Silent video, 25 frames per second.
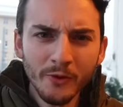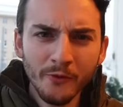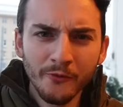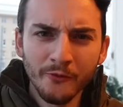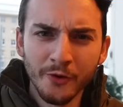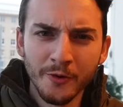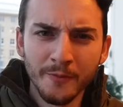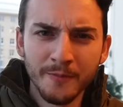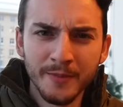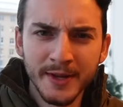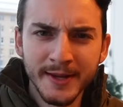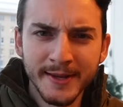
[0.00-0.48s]

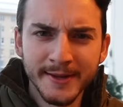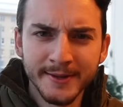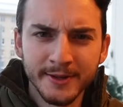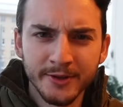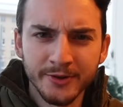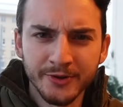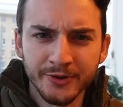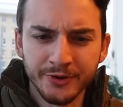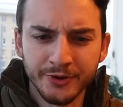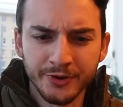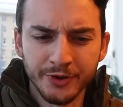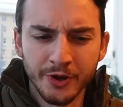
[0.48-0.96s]
For me, it
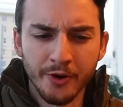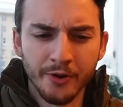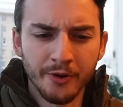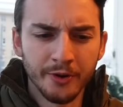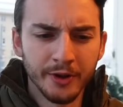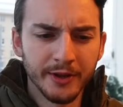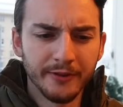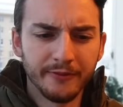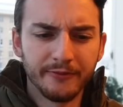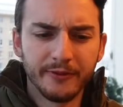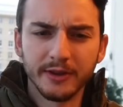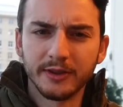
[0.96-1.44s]
doesn't
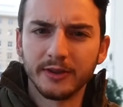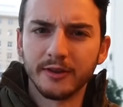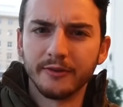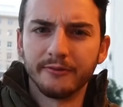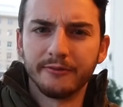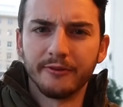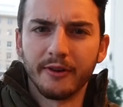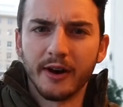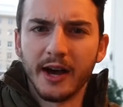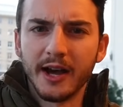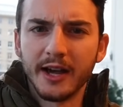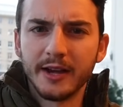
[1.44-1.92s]
totally fit the
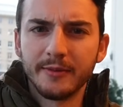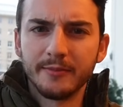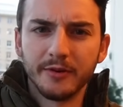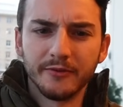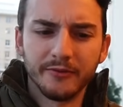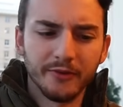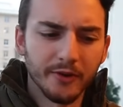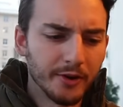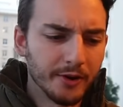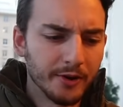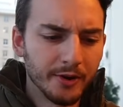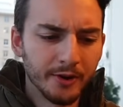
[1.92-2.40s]
vibe
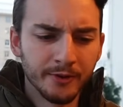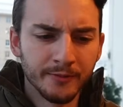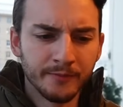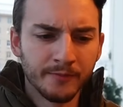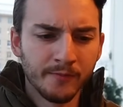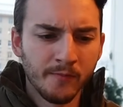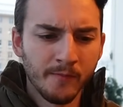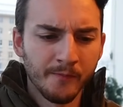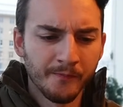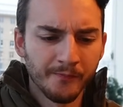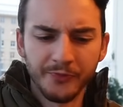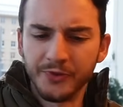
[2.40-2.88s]
of all
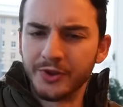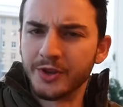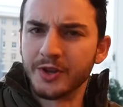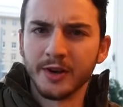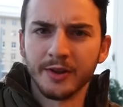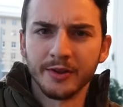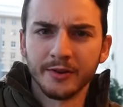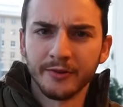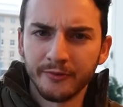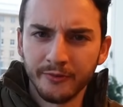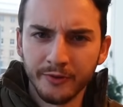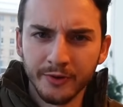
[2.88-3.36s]
the
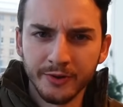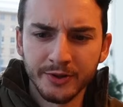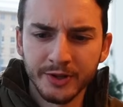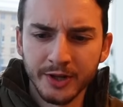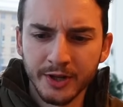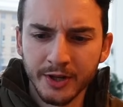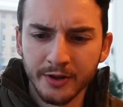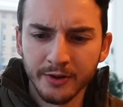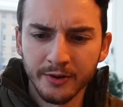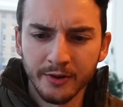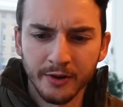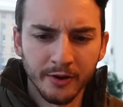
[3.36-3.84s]
other foods
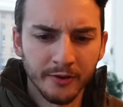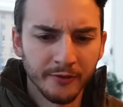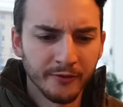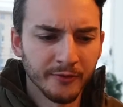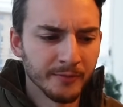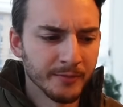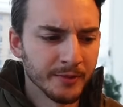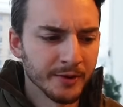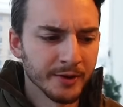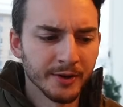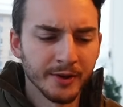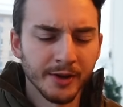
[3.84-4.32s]
here. All of them
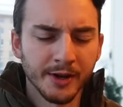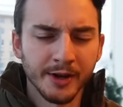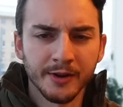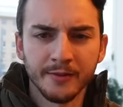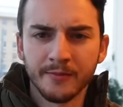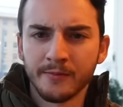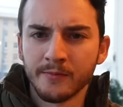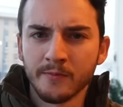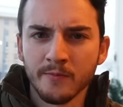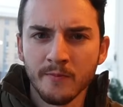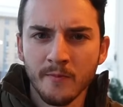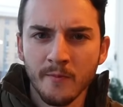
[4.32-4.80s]
are like,
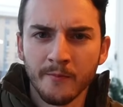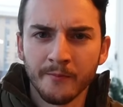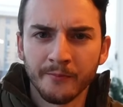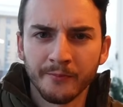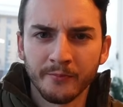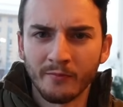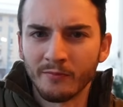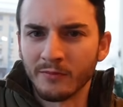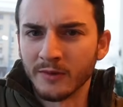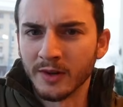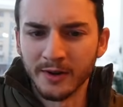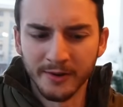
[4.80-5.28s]

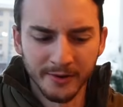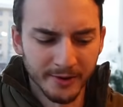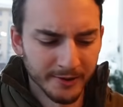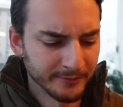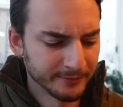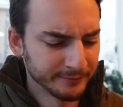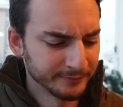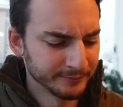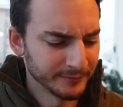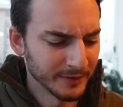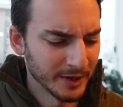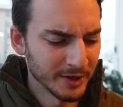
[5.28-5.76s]
I
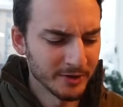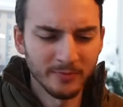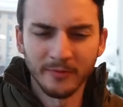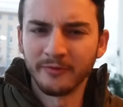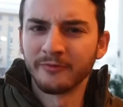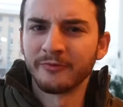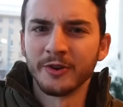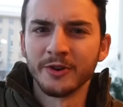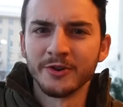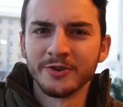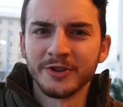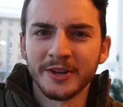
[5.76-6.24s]
don't know. This one
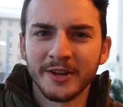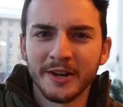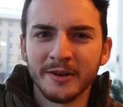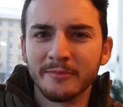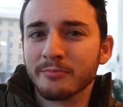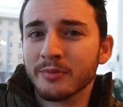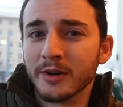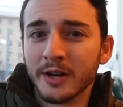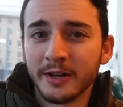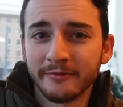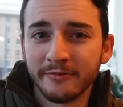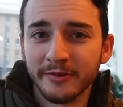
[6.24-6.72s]
feels like a
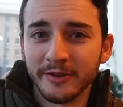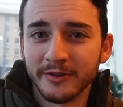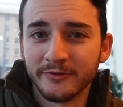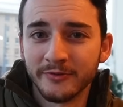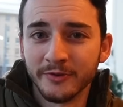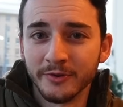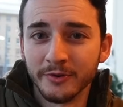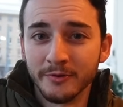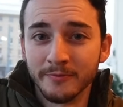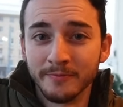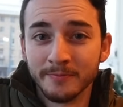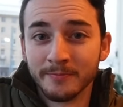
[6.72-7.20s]
breakfast
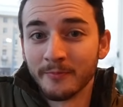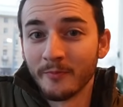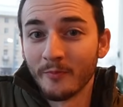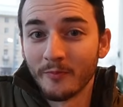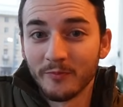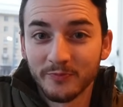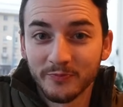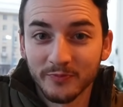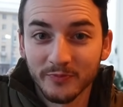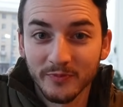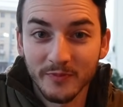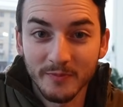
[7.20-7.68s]
food.
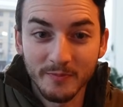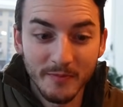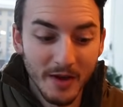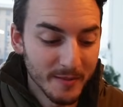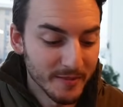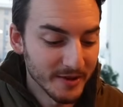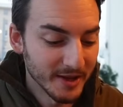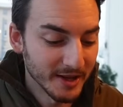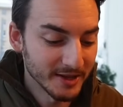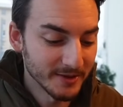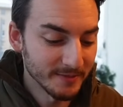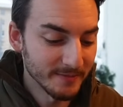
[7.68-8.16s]

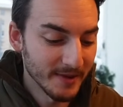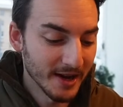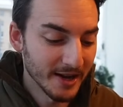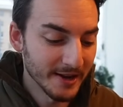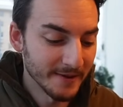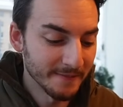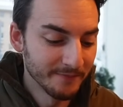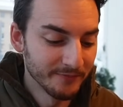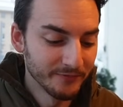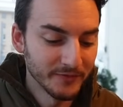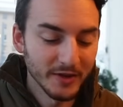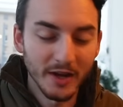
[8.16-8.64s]
Maybe that's my
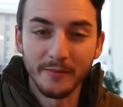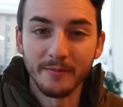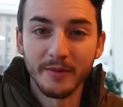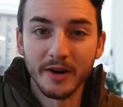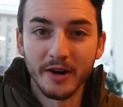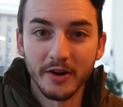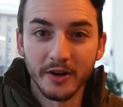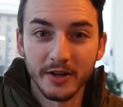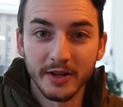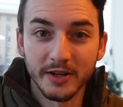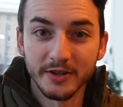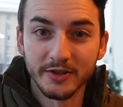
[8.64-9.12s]

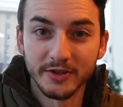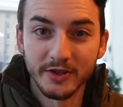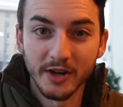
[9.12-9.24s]
American